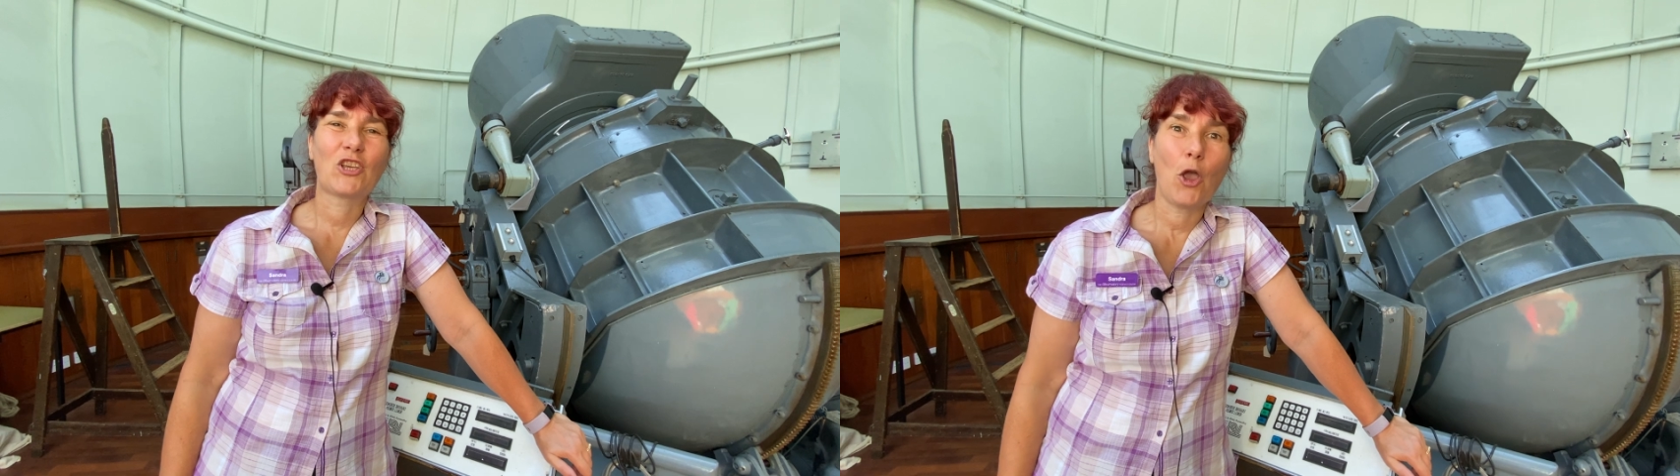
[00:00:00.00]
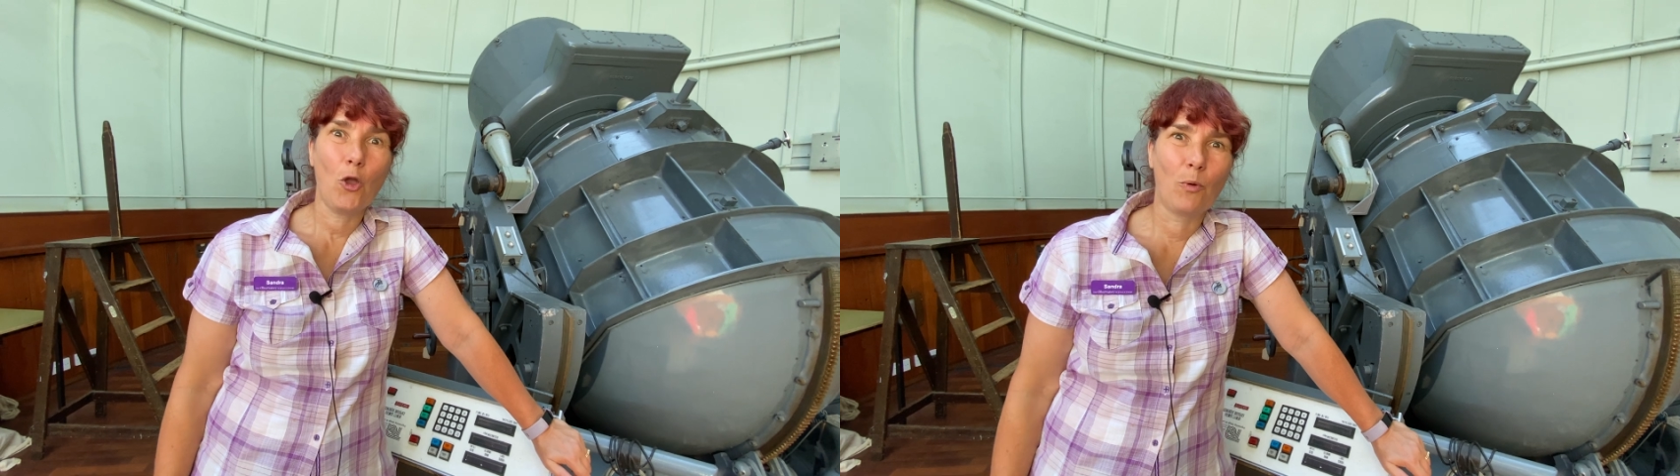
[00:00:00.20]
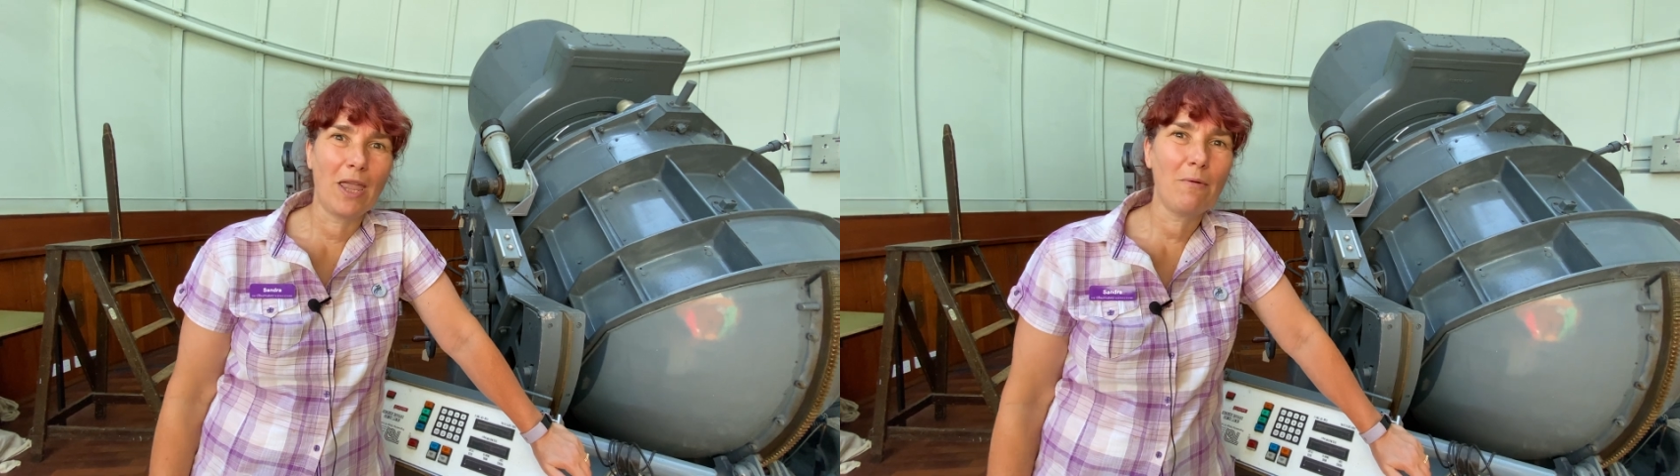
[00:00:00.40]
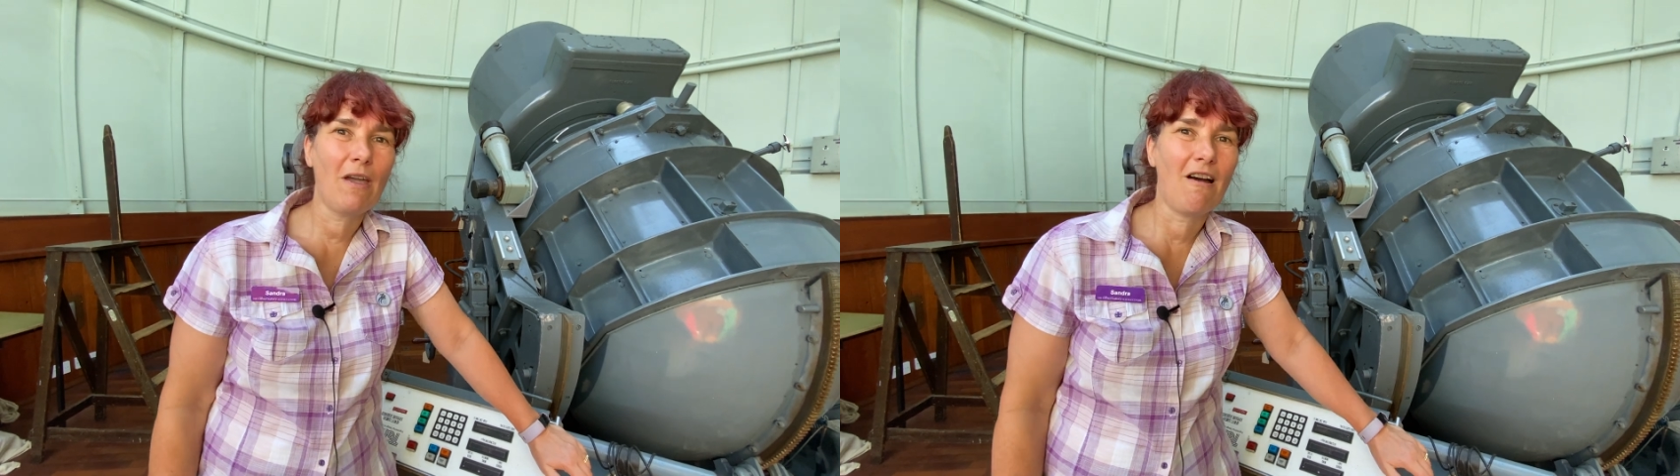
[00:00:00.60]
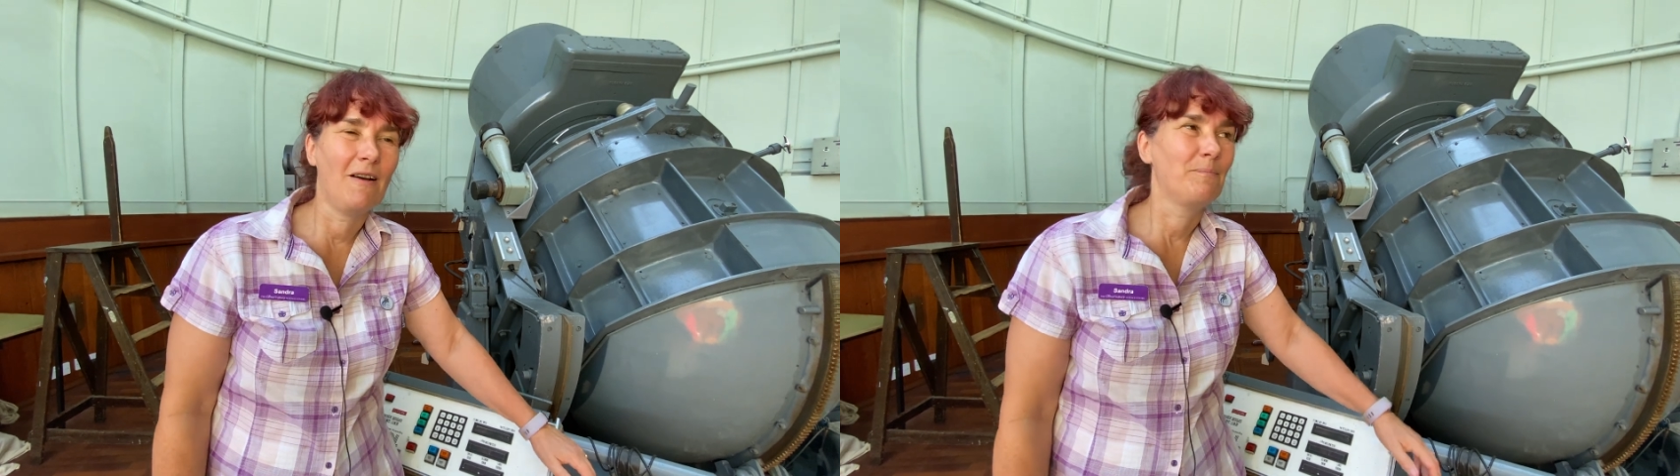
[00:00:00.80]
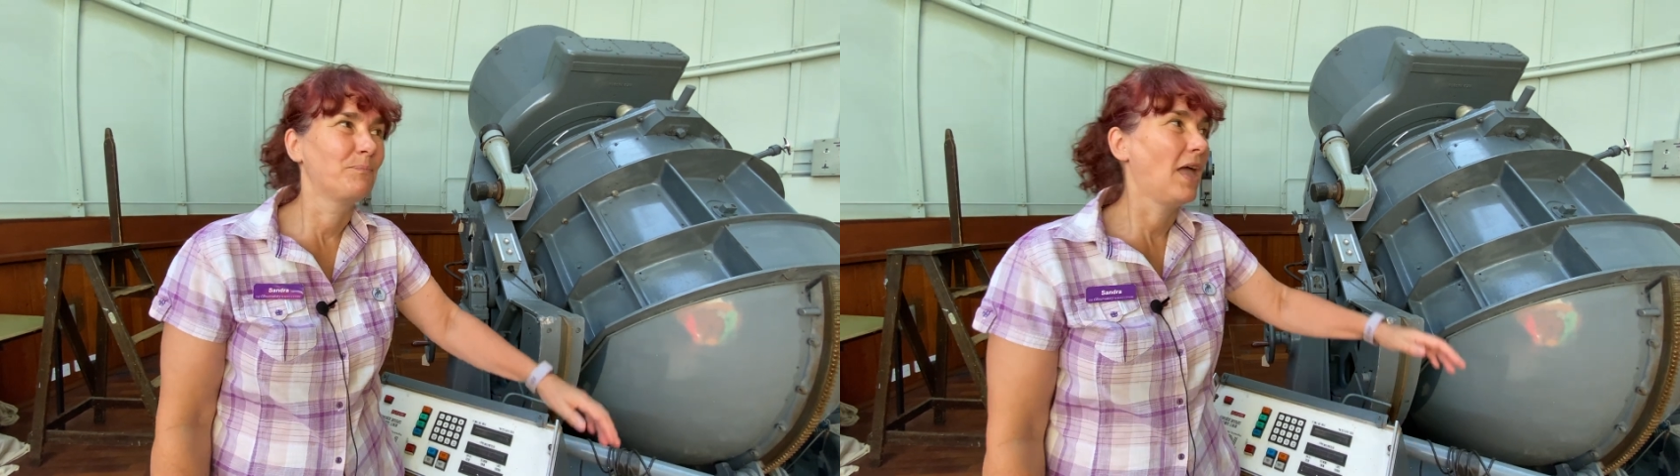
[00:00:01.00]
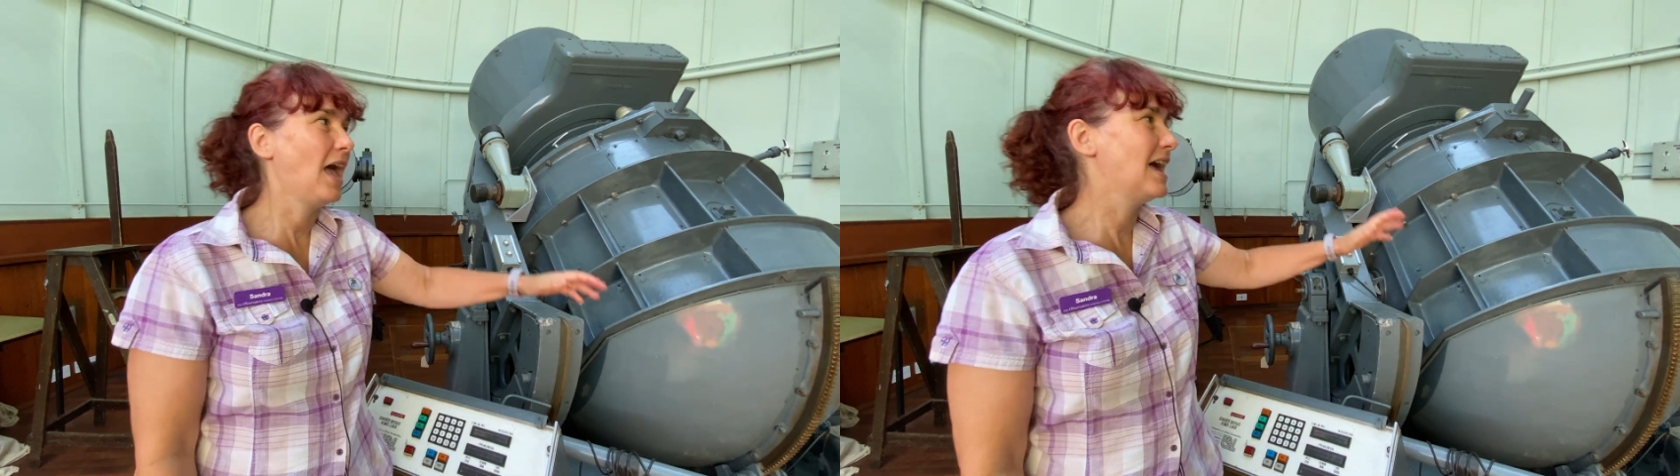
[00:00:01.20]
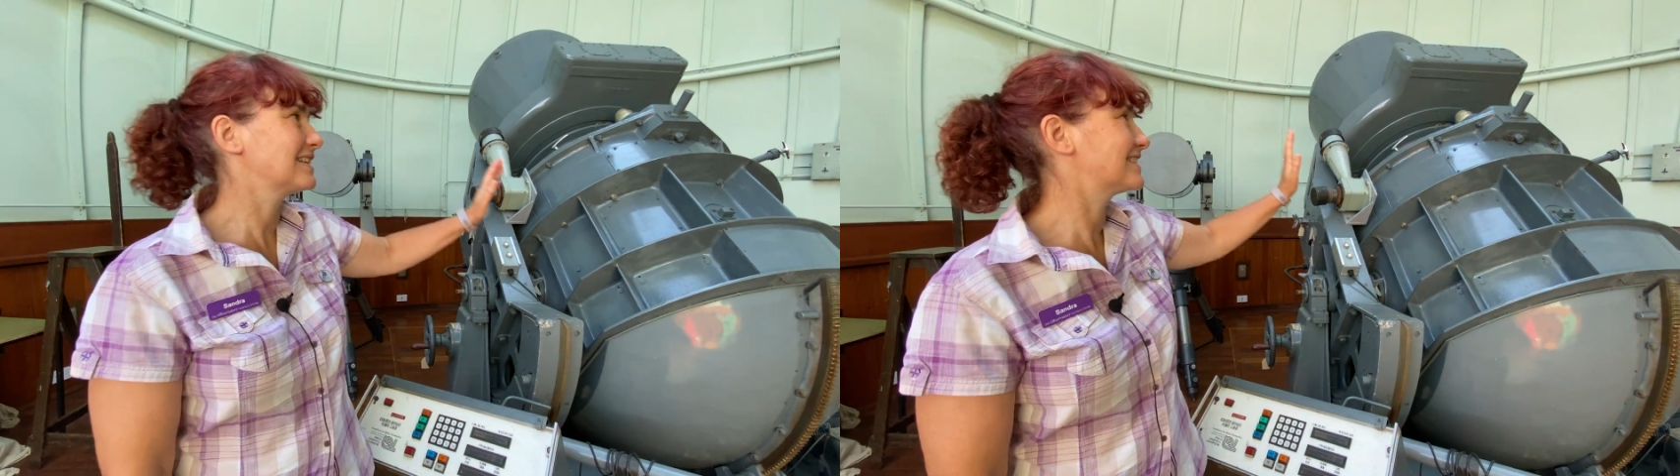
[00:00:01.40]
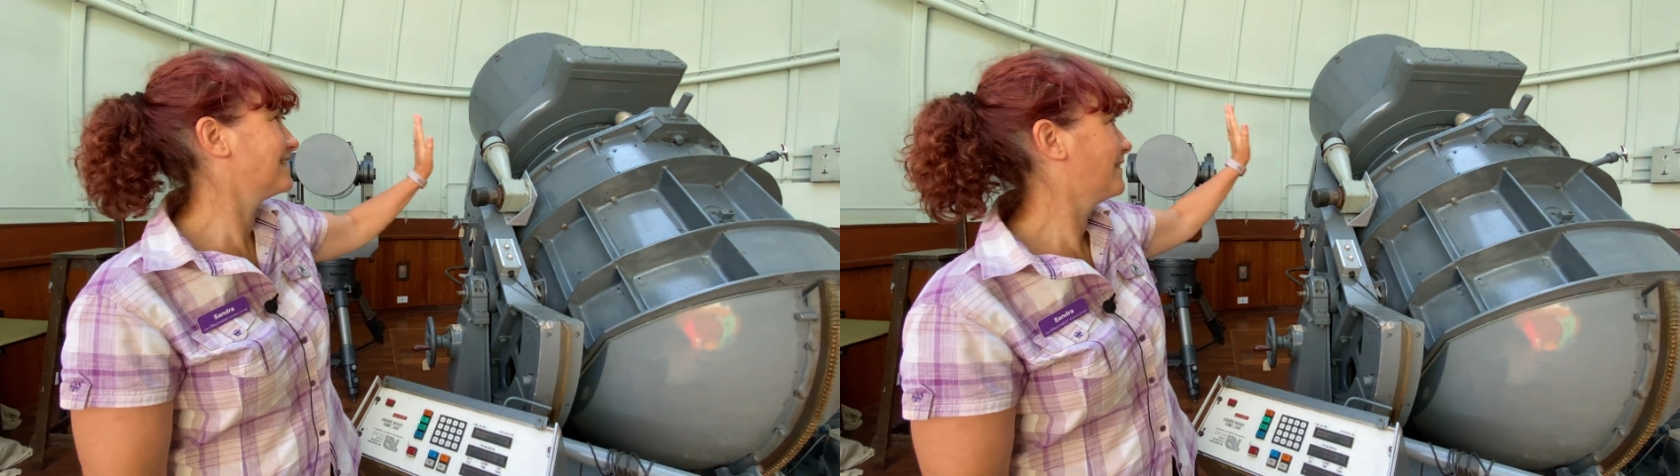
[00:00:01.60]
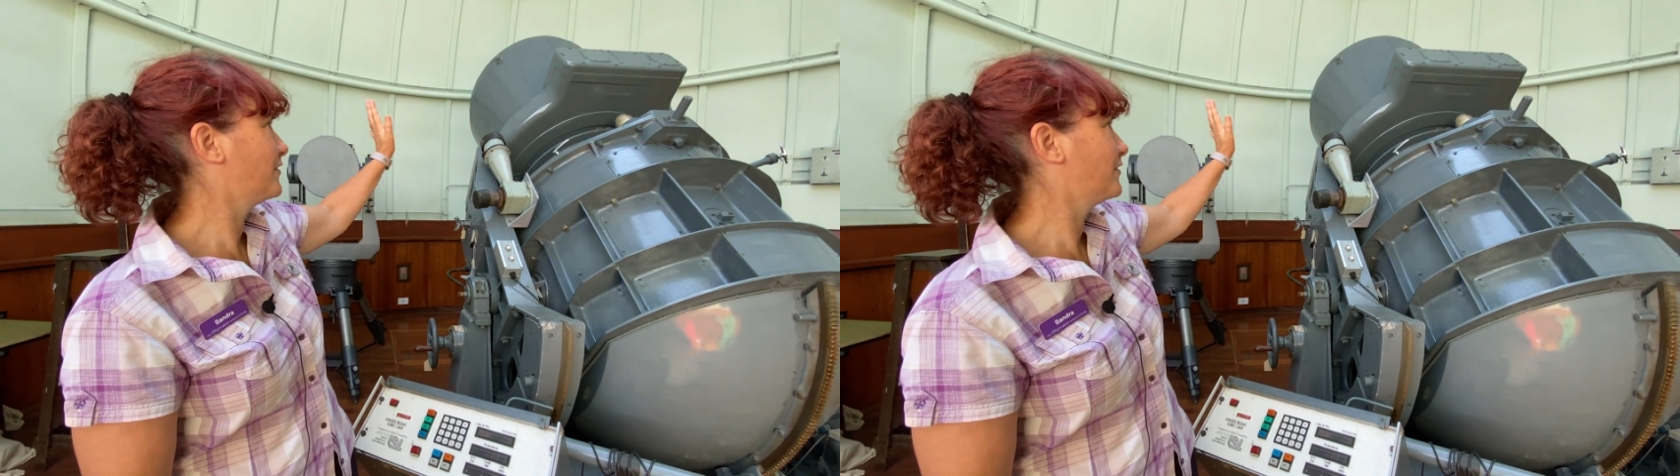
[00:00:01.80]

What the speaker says: So here we are at